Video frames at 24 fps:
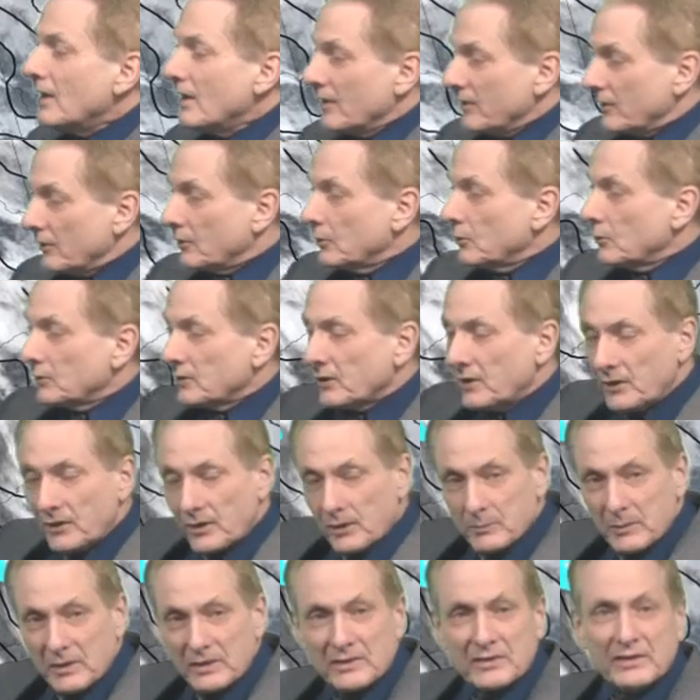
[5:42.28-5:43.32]
the cold air
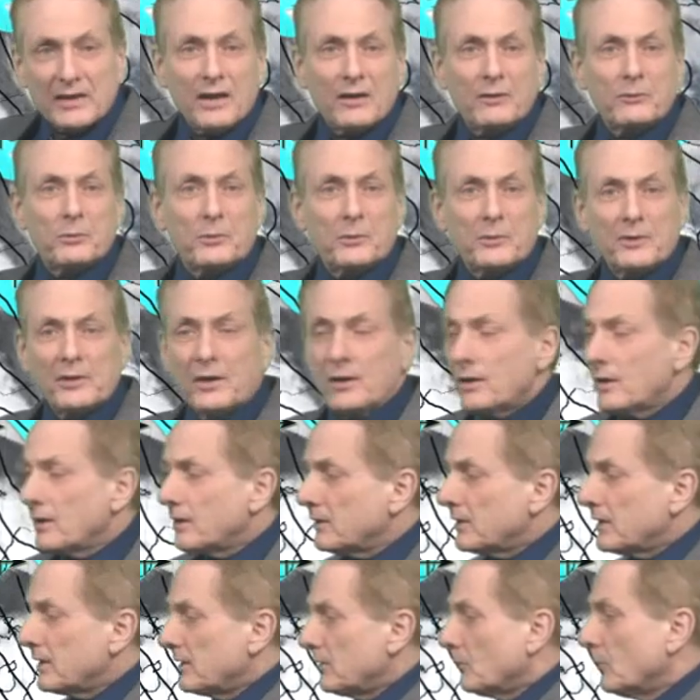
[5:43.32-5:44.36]
coming southward
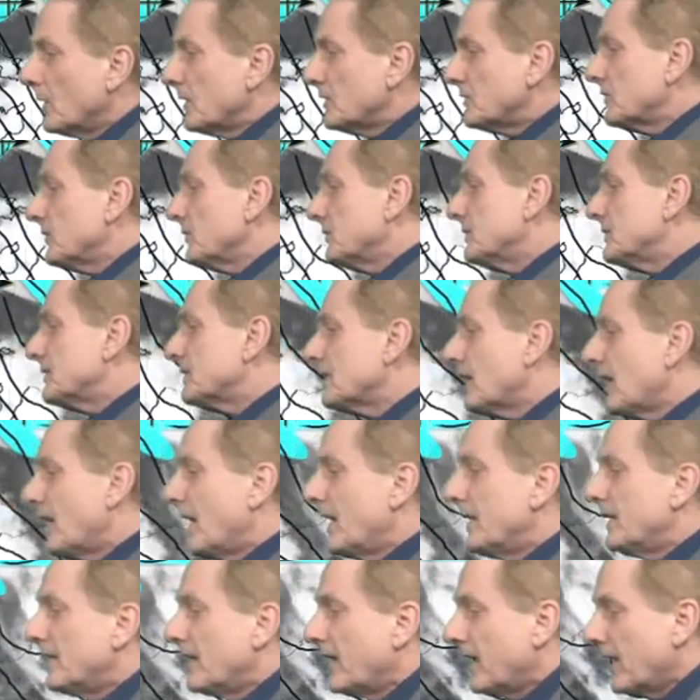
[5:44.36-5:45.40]
on the western
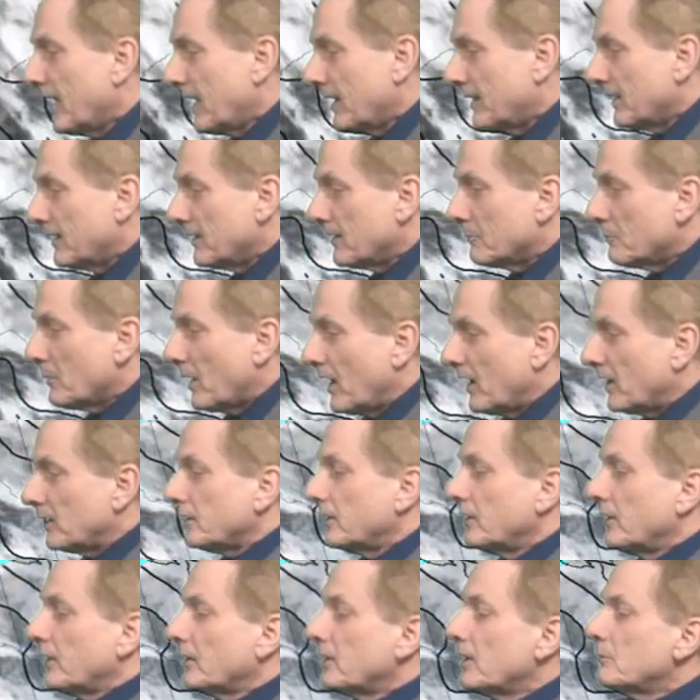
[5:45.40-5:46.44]
side, and then the mild
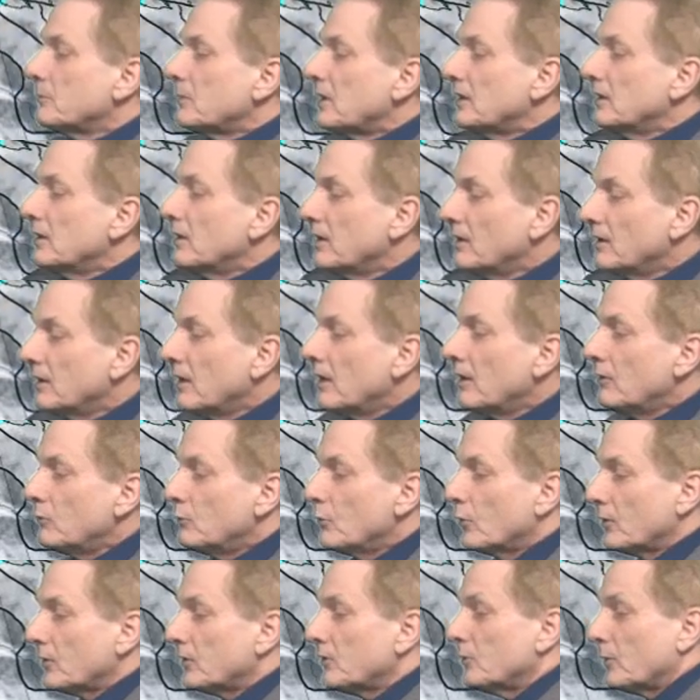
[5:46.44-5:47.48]
air coming
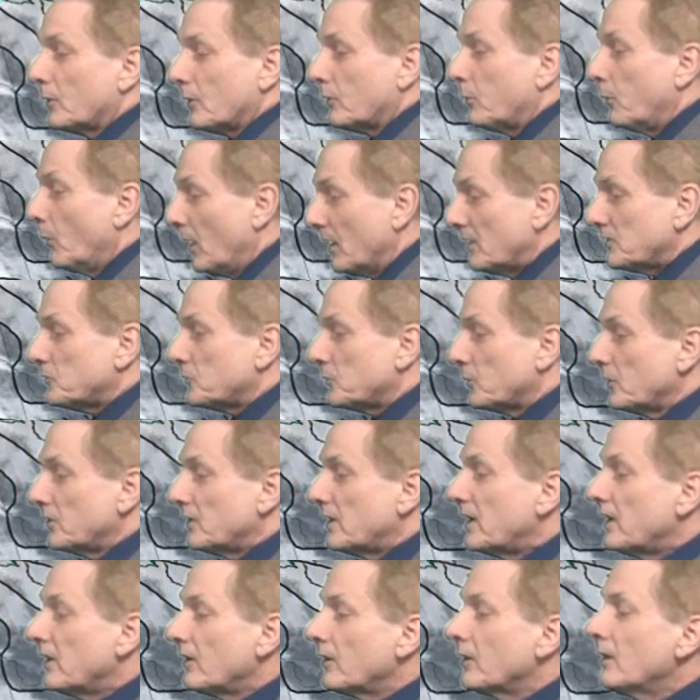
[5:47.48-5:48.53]
north-northwestward
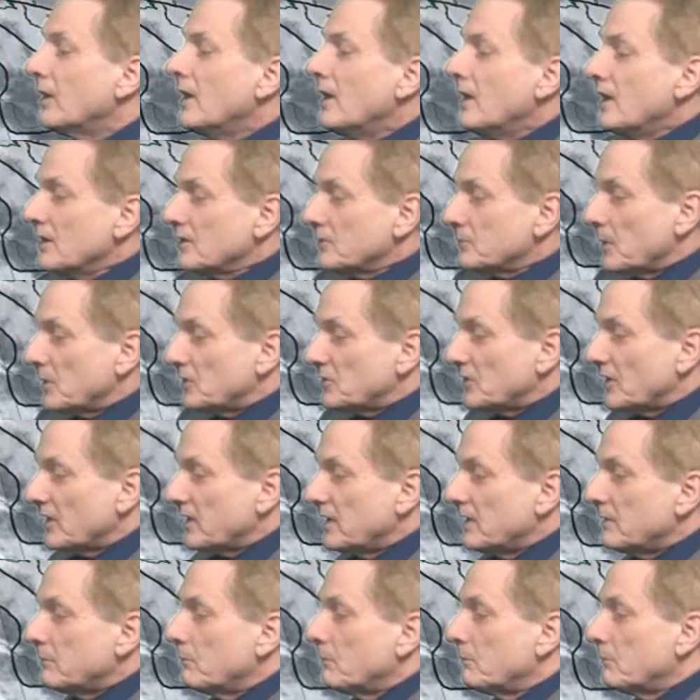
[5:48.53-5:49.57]
here,
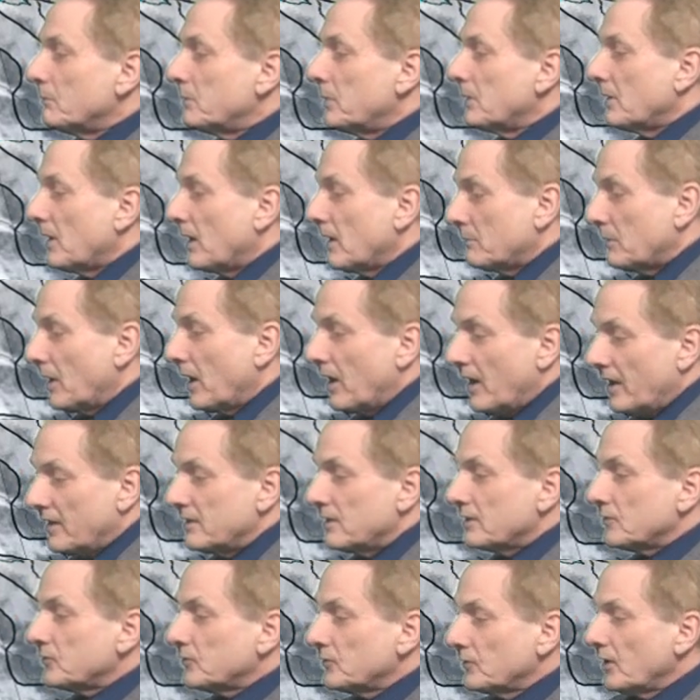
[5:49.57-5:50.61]
especially behind
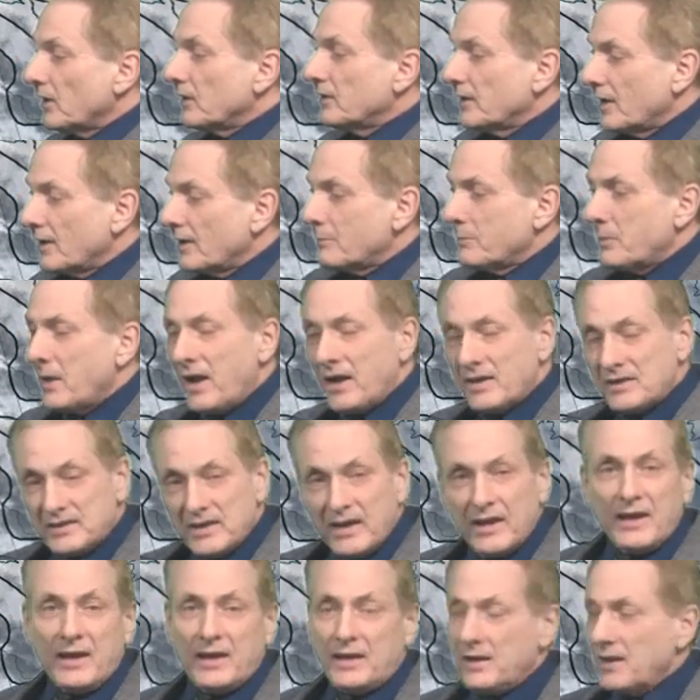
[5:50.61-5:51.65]
this front. Not a bad
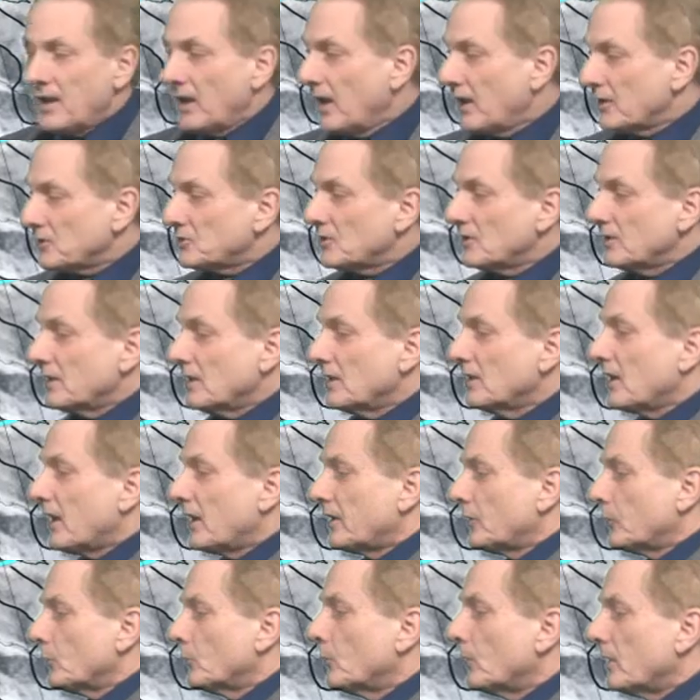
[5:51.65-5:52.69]
day, actually.
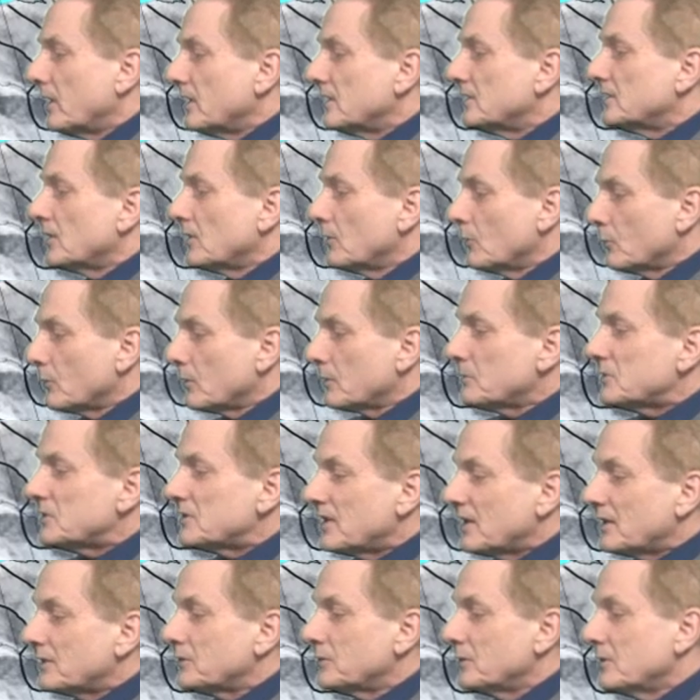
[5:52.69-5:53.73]
Lighter winds in the warm
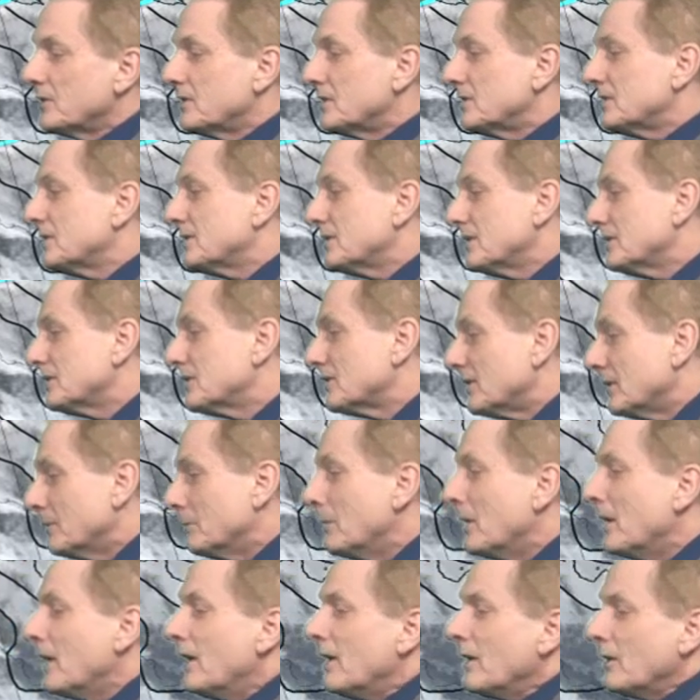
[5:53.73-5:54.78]
sector of this system.
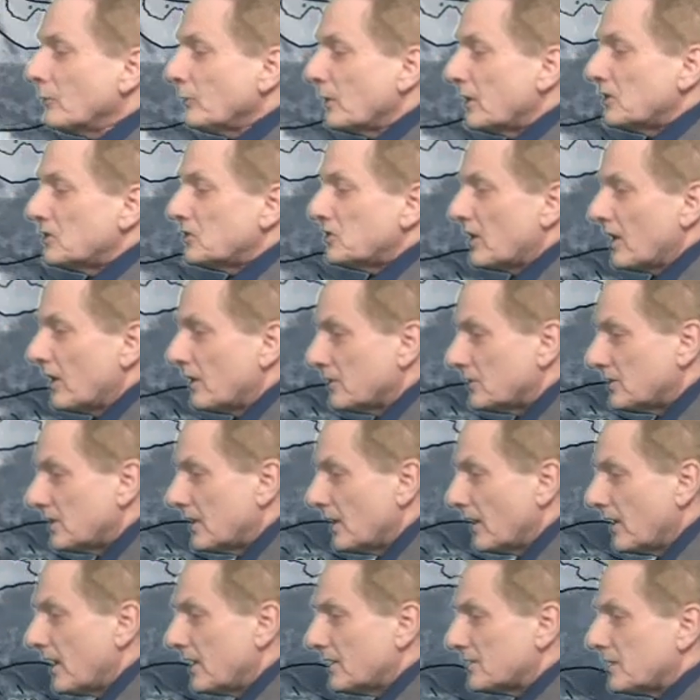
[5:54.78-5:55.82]
Rain showers in the
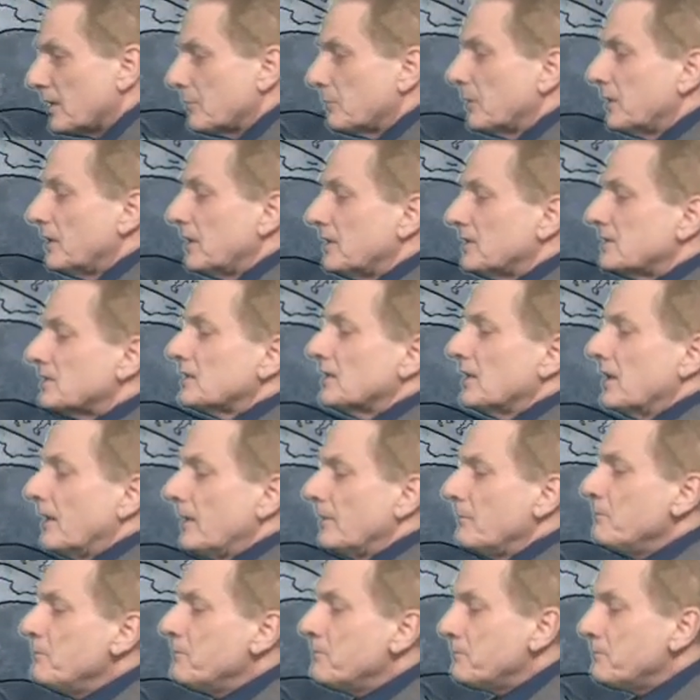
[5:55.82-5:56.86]
Alaska
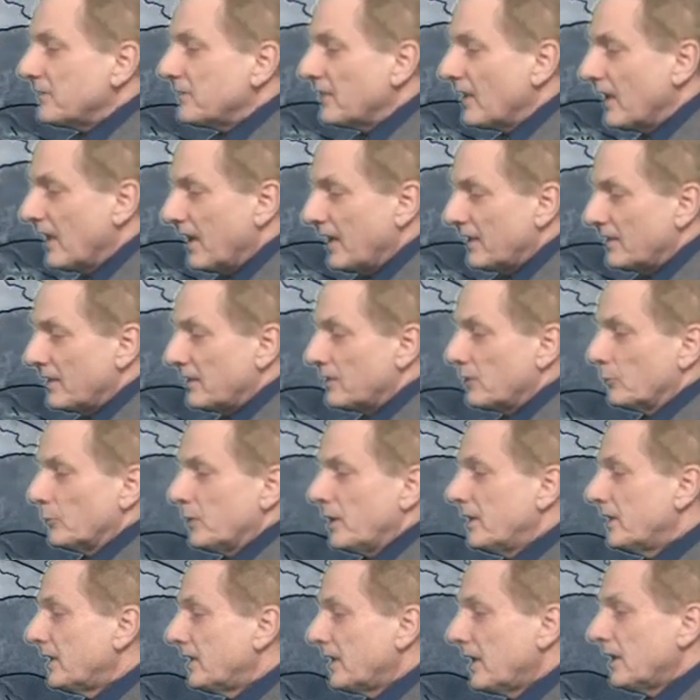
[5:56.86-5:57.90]
Peninsula. And then the
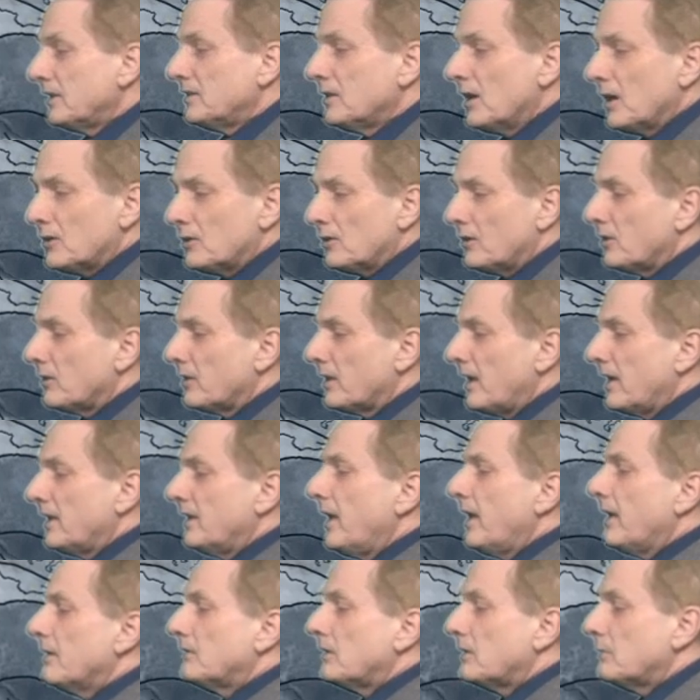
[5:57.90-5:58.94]
rain, again, not all that
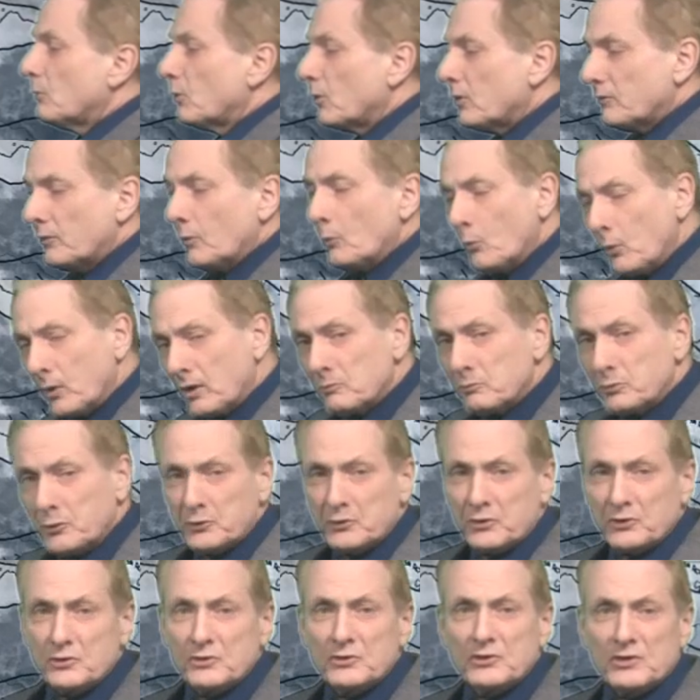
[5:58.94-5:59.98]
heavy, more of a wind
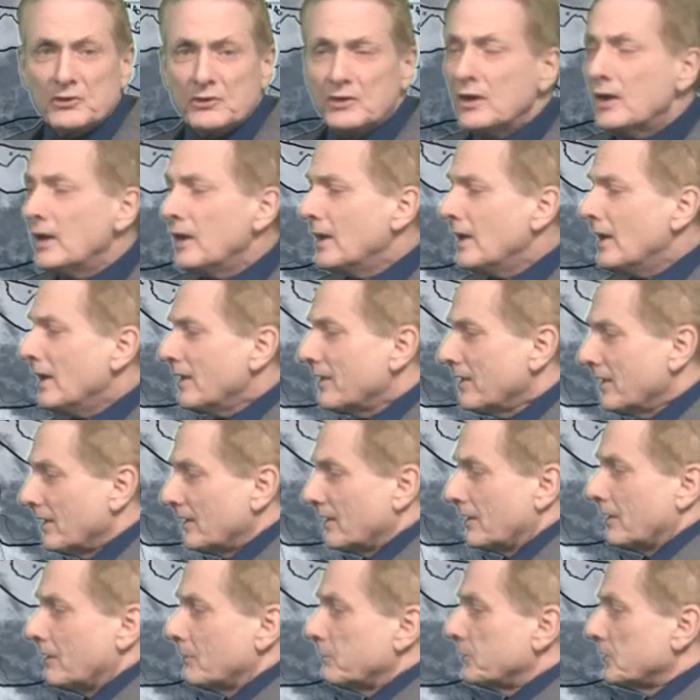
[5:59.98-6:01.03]
producer than
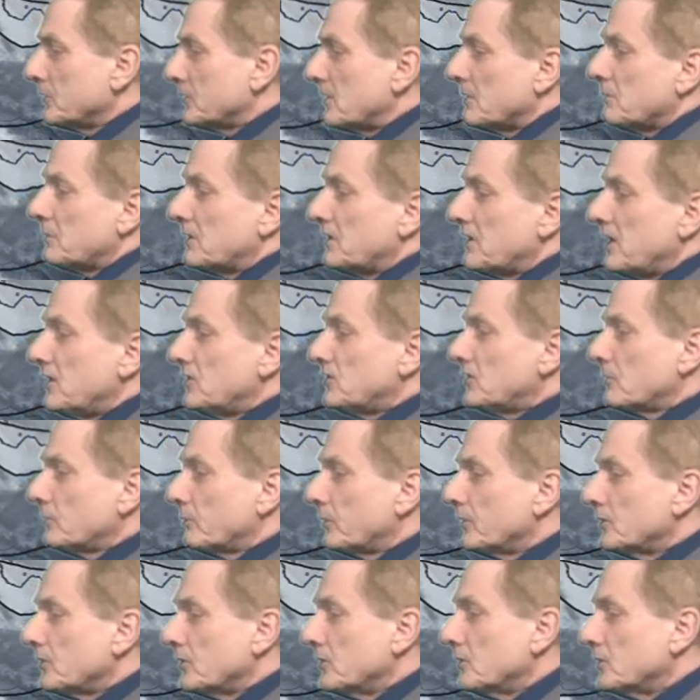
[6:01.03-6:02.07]
a precipitation
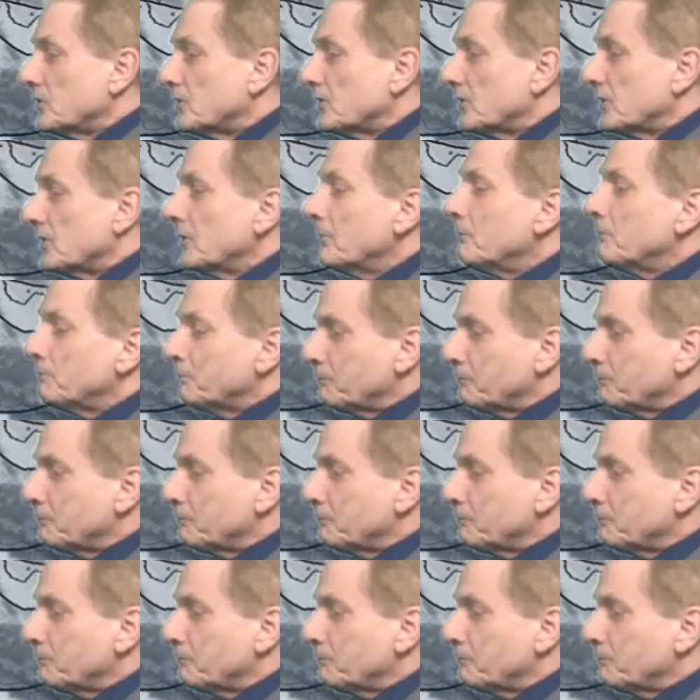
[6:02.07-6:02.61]
producer.